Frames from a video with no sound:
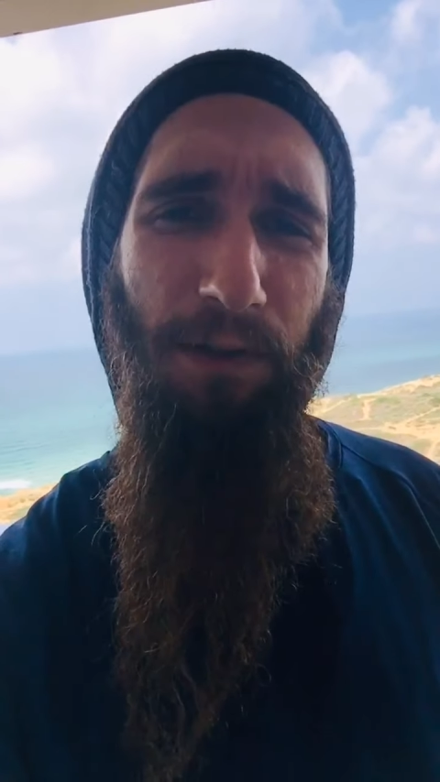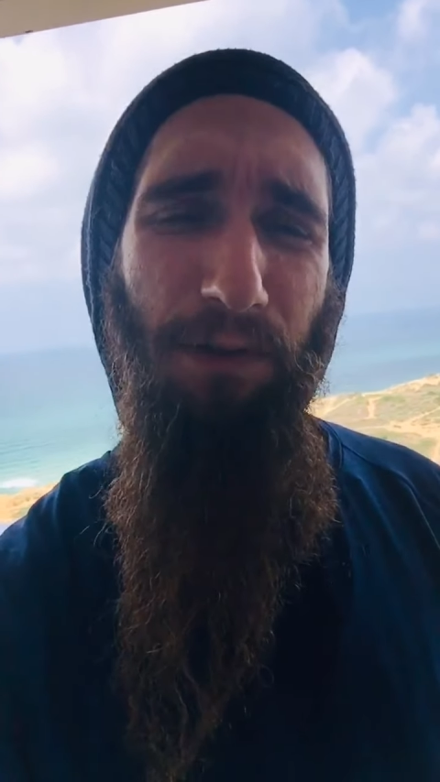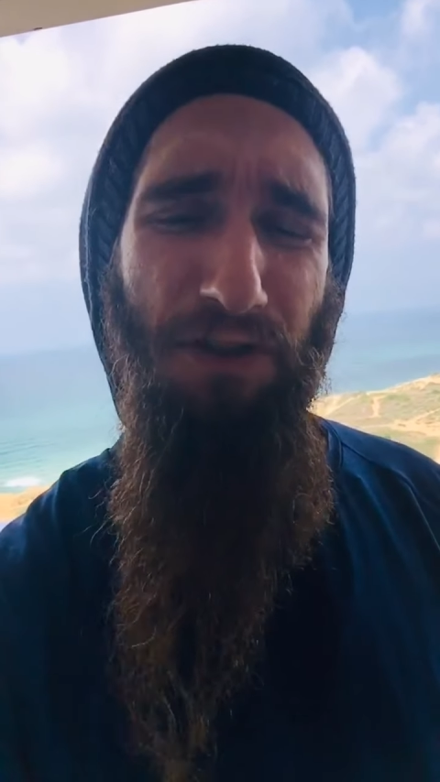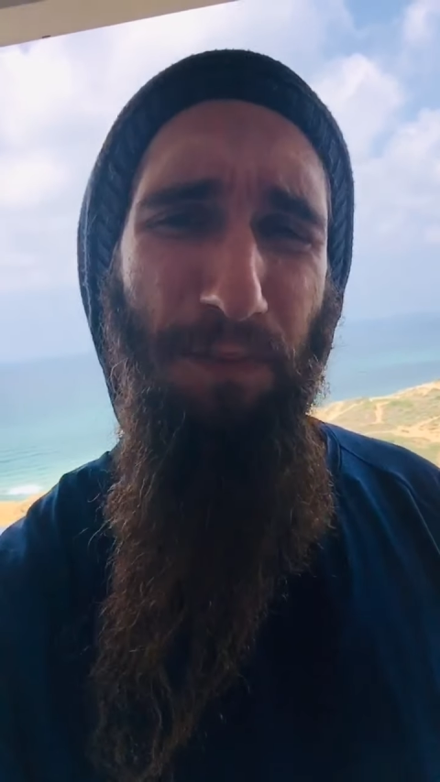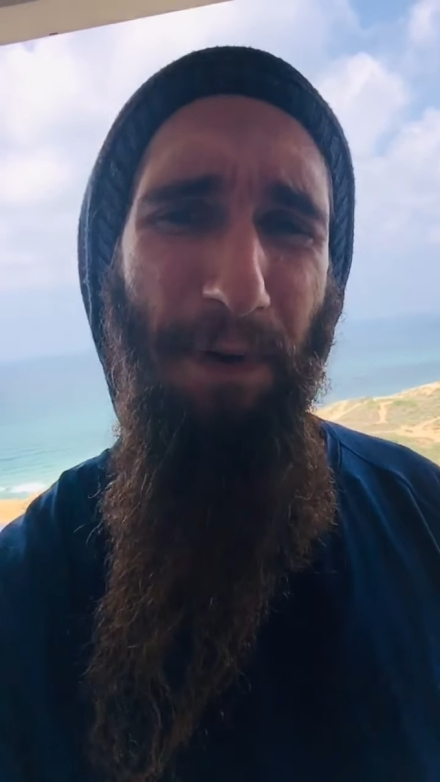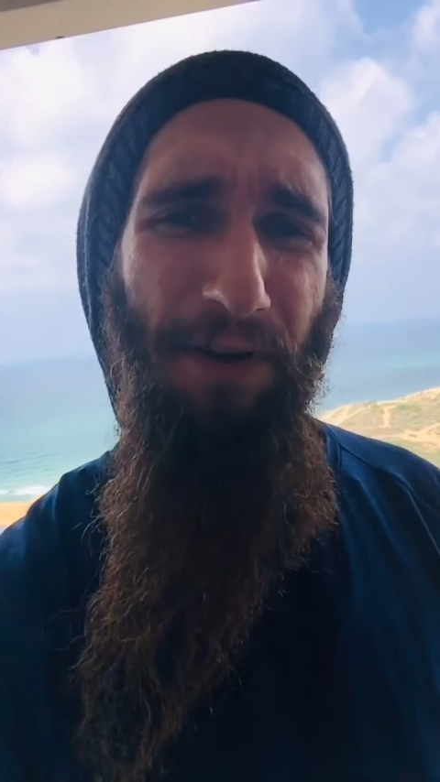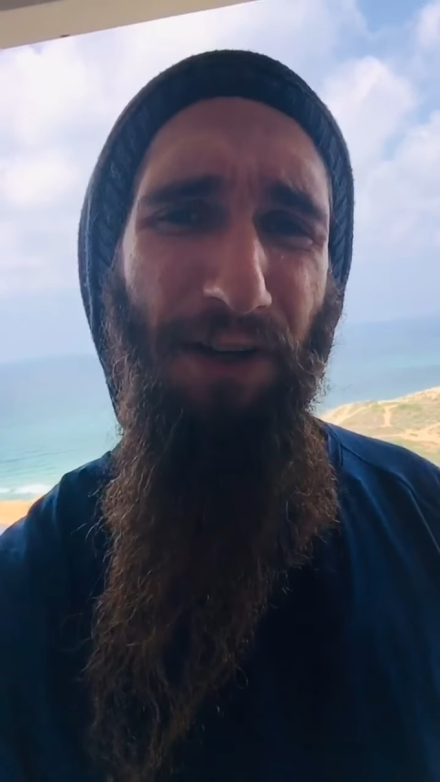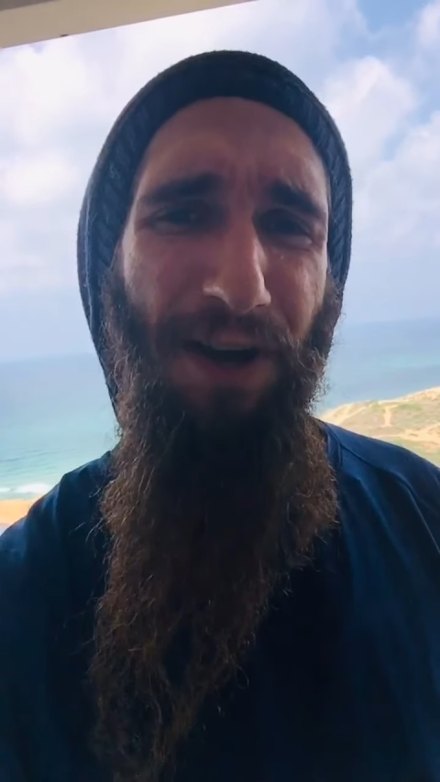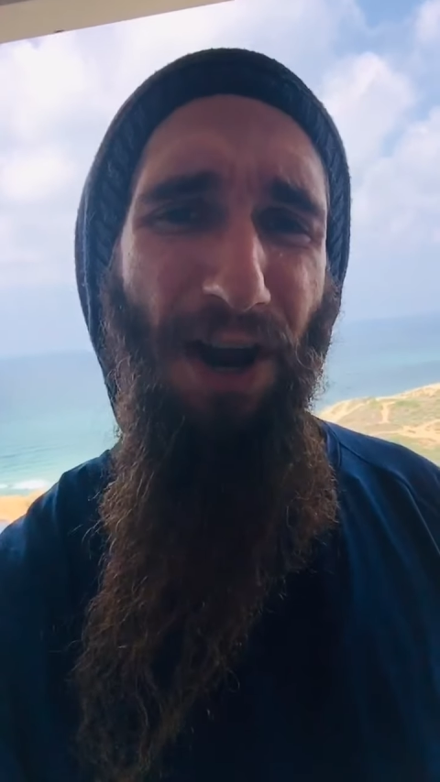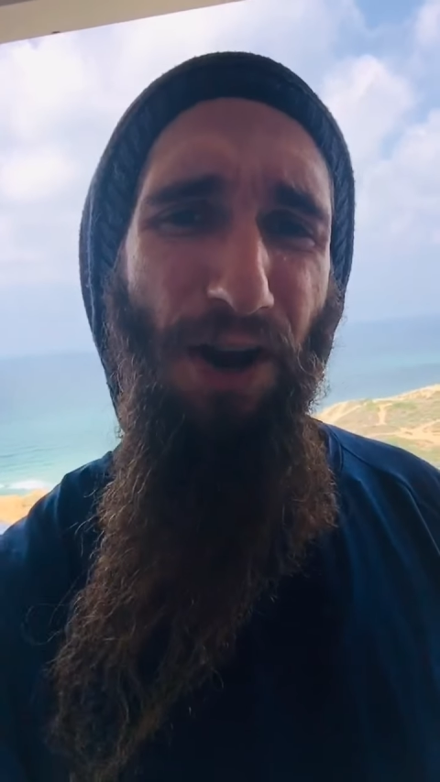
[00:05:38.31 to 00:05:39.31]

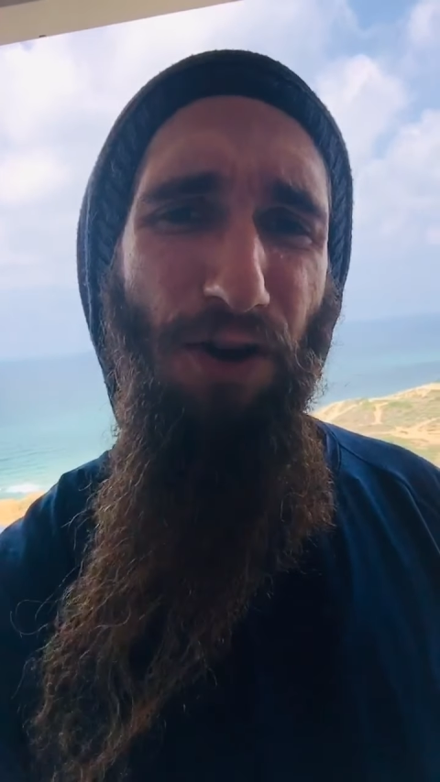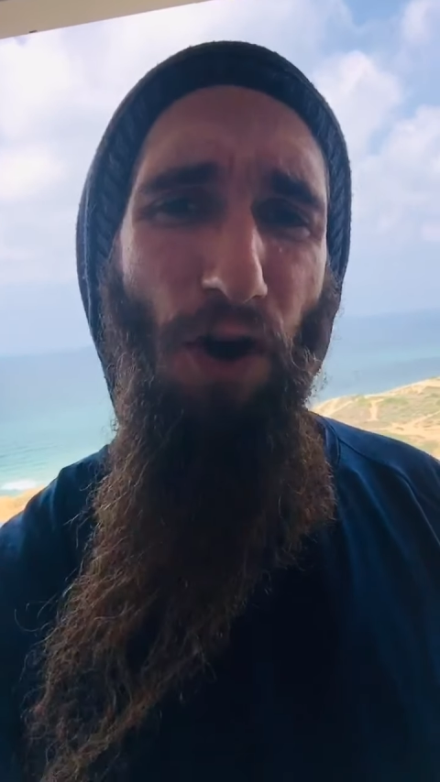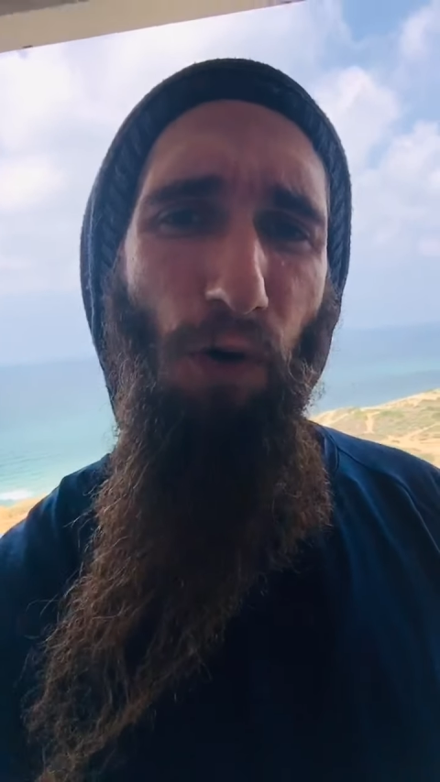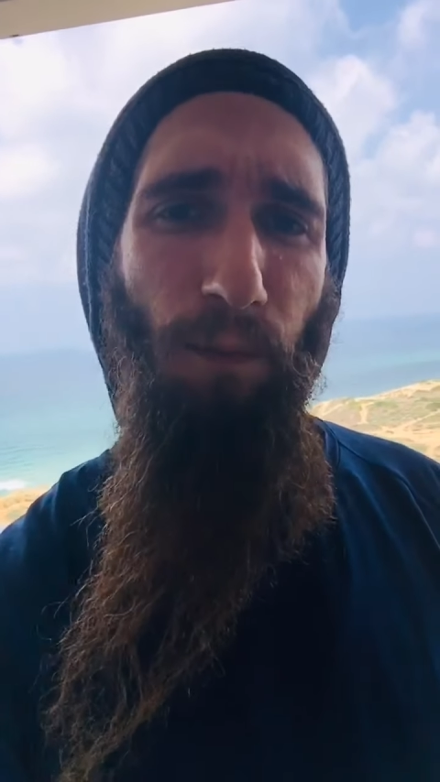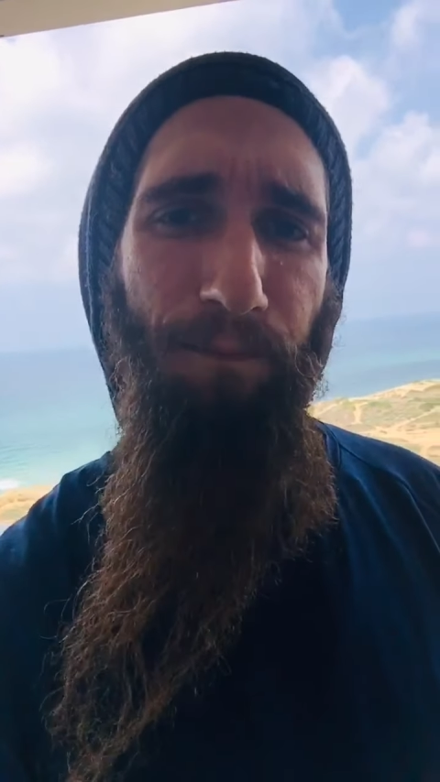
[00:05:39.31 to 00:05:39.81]
responded, no,